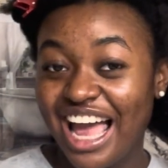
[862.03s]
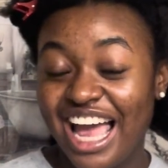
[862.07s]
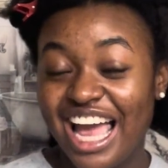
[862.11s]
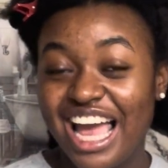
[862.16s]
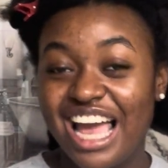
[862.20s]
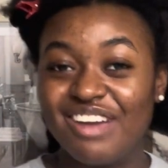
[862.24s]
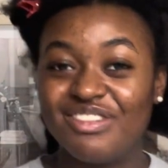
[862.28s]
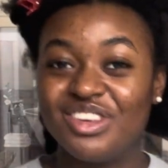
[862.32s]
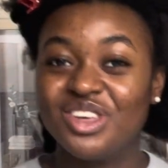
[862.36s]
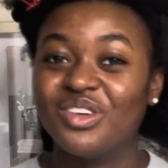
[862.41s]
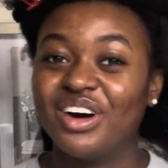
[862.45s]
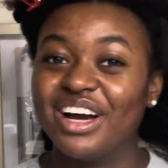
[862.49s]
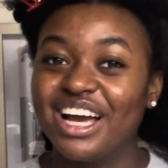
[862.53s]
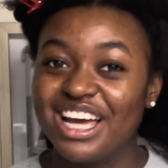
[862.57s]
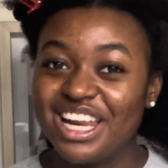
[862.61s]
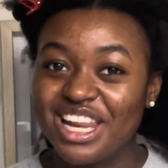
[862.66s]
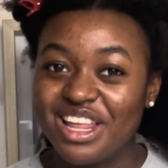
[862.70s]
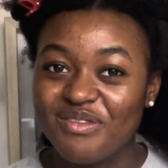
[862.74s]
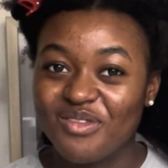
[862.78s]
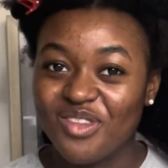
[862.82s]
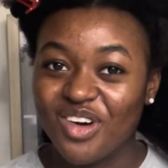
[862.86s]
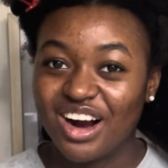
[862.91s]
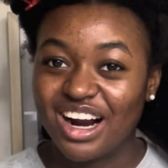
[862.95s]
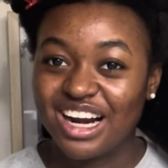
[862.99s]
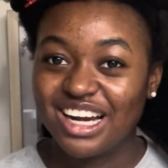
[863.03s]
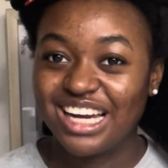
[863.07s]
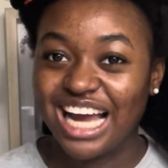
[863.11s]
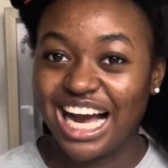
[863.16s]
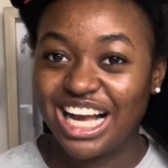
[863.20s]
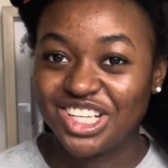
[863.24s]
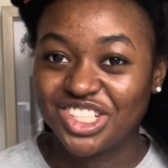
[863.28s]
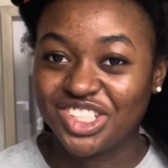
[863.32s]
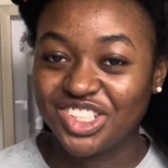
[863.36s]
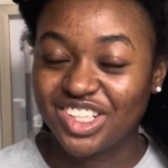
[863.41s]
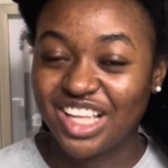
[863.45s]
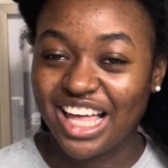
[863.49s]
If you want any more
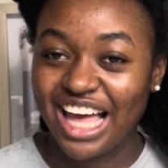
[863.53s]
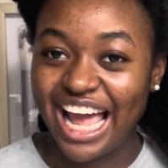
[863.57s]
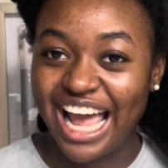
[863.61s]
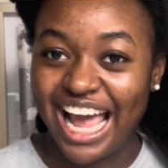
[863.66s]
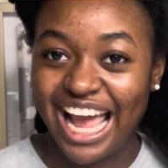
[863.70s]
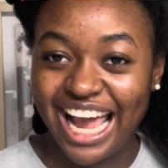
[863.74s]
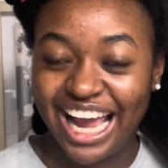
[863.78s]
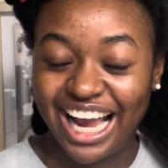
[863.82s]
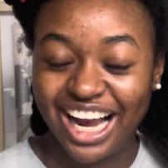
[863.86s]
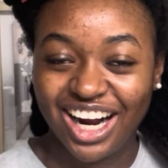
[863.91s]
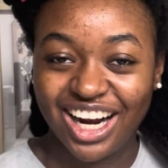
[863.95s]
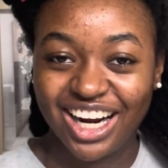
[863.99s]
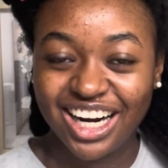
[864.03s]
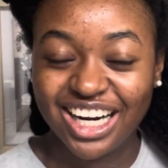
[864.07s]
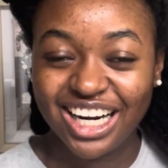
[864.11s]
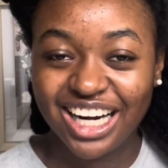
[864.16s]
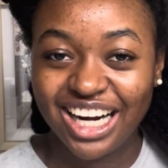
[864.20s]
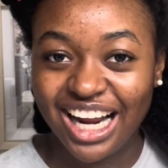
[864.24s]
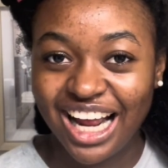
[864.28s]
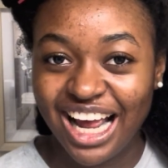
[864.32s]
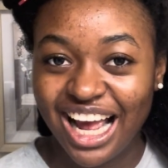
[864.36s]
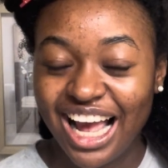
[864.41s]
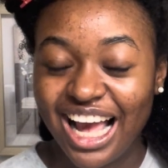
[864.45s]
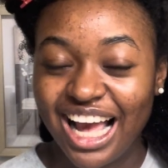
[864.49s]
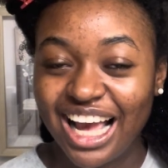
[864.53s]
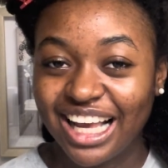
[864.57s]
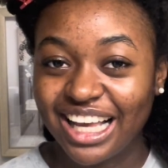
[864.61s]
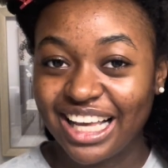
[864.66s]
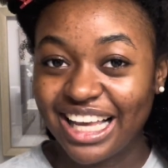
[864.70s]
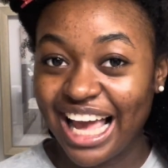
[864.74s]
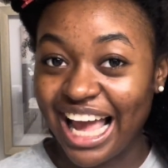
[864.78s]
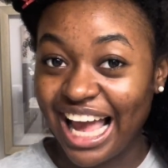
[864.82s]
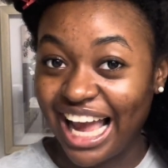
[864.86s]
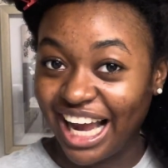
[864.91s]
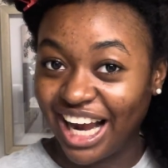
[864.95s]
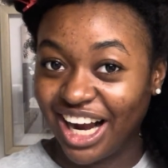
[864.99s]
natural hair
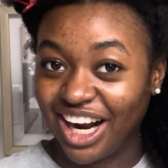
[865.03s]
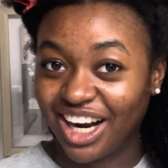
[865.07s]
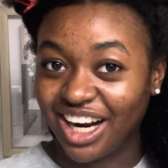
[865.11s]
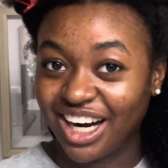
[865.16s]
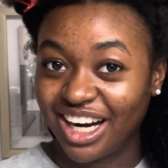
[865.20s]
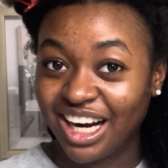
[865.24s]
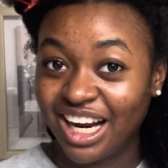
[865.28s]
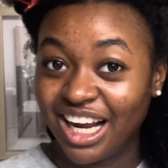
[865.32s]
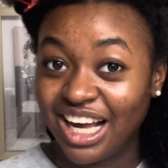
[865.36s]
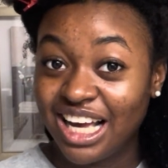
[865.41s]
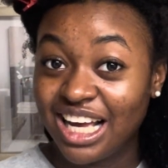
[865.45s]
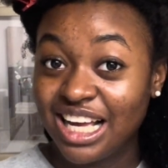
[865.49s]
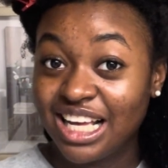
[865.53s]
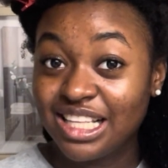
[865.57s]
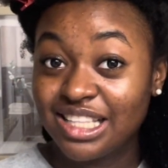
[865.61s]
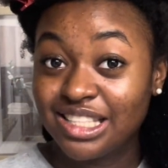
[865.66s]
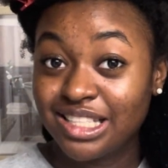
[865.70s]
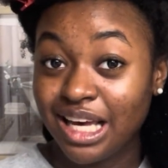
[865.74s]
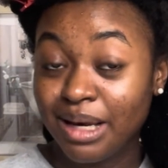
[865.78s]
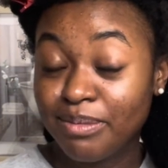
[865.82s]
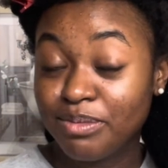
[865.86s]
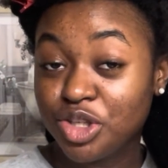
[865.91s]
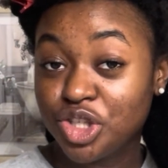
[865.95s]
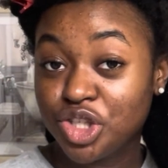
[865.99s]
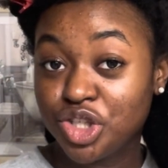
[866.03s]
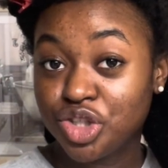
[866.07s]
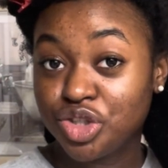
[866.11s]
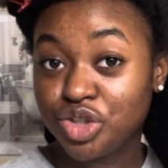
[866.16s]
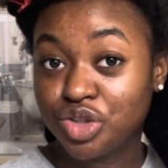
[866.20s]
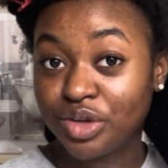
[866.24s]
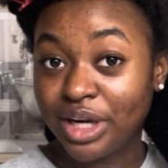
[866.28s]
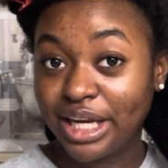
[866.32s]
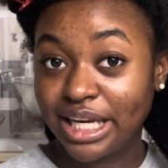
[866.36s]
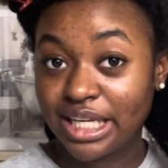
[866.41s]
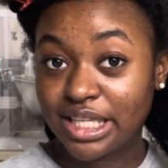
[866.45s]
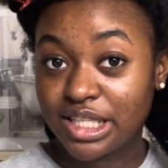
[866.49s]
care tips,
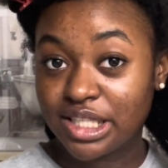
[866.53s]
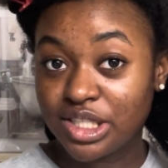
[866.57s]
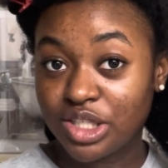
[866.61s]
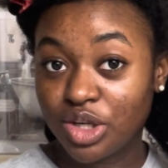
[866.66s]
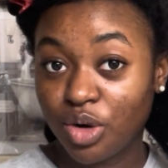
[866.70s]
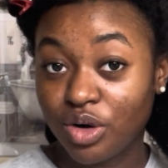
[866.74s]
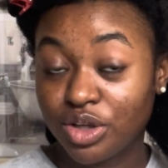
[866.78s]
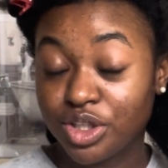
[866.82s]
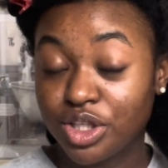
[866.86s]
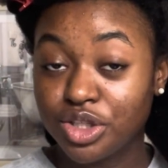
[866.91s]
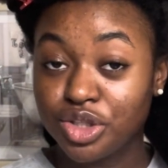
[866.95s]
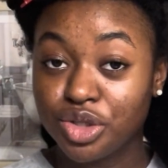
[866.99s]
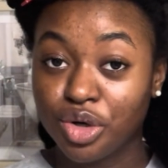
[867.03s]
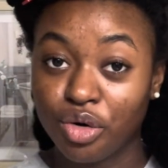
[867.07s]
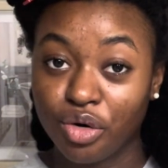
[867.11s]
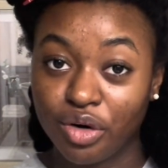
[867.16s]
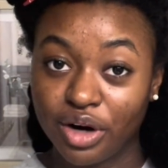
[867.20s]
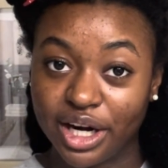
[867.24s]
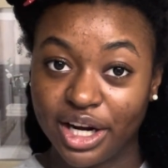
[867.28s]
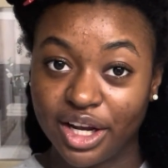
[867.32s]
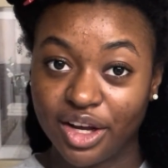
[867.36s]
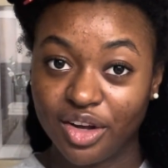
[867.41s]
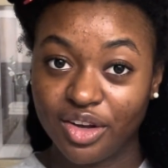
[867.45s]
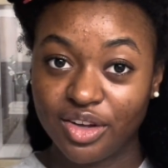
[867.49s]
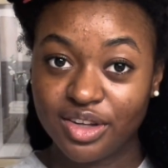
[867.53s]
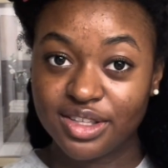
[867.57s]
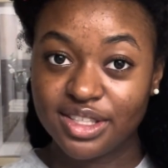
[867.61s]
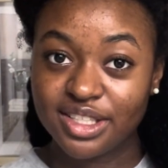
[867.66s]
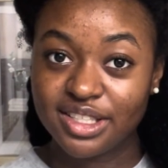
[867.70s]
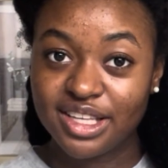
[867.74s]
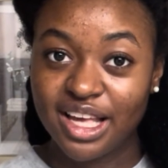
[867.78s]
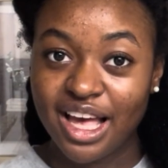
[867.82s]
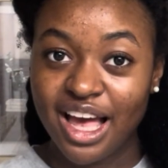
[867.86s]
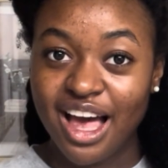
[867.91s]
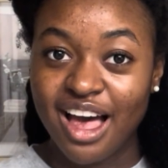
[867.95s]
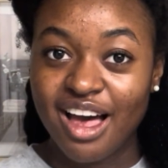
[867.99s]
tricks, or
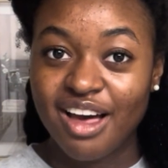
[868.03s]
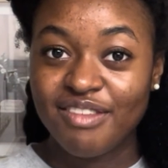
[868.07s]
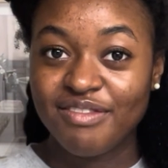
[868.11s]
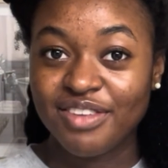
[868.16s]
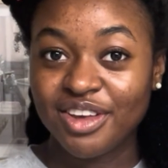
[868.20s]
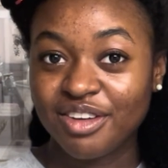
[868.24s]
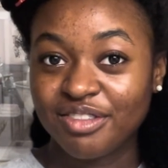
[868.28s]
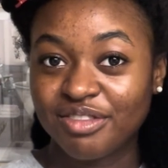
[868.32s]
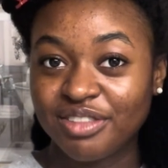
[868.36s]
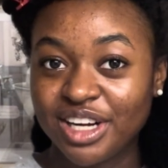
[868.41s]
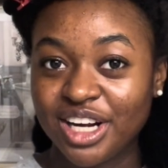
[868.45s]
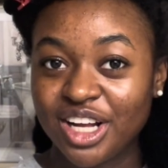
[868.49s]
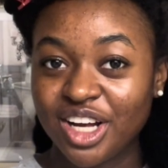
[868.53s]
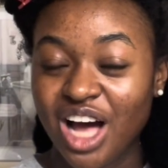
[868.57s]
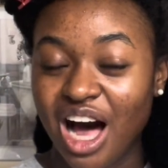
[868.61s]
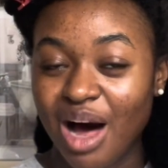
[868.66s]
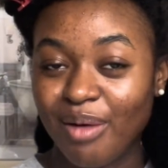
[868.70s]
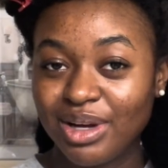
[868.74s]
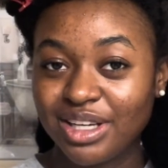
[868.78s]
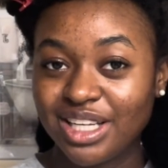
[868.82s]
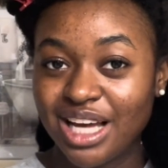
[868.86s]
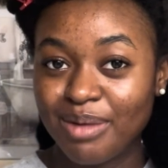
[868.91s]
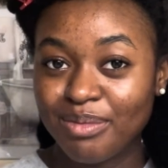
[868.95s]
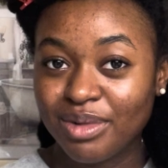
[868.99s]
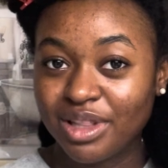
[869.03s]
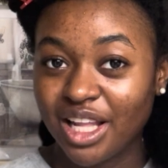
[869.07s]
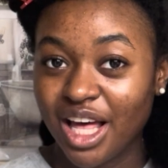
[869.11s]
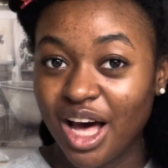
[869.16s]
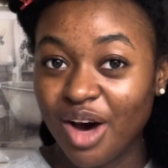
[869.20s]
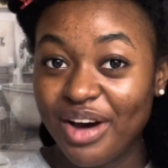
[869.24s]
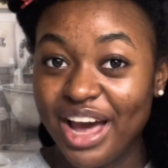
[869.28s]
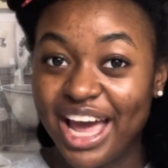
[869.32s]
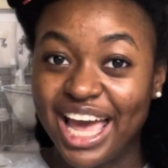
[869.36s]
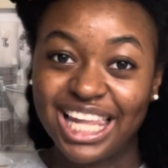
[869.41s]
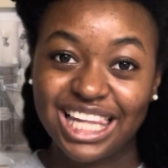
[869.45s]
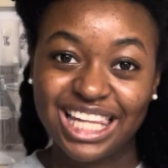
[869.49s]
tutorials, feel free to comment down below
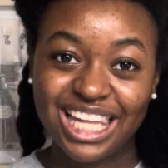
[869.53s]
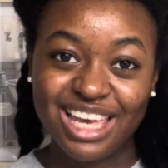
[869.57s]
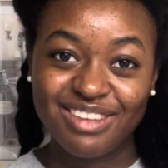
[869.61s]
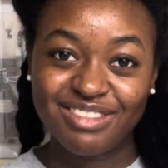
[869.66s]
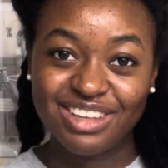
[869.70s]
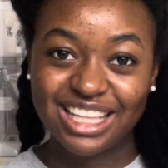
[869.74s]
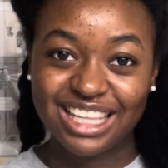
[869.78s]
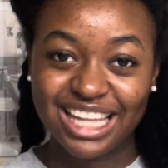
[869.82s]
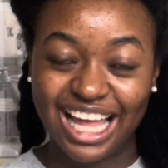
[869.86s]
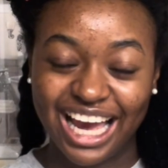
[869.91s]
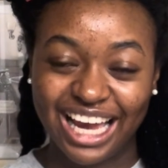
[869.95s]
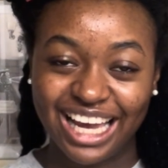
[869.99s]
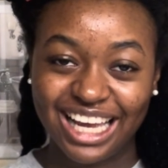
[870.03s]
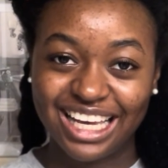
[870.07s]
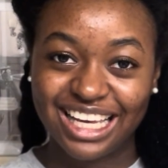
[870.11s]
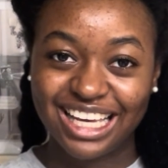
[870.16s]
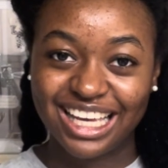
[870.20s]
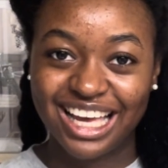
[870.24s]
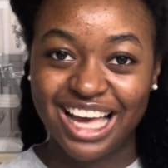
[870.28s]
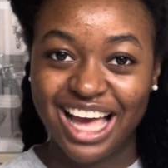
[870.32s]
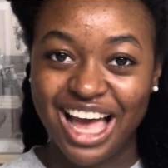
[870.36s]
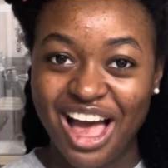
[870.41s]
and leave a like.